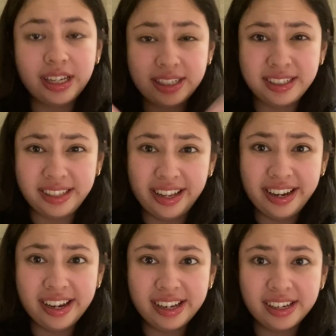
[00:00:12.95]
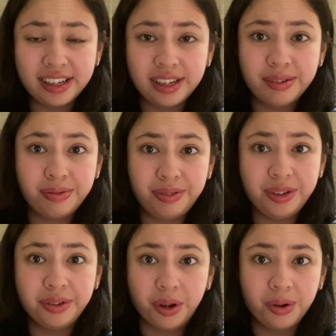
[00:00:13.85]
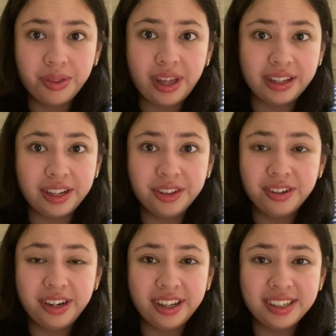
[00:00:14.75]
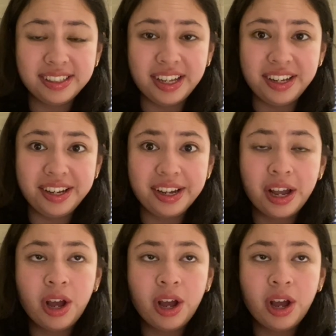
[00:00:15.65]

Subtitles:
aesthetic, if you know that internet aesthetic,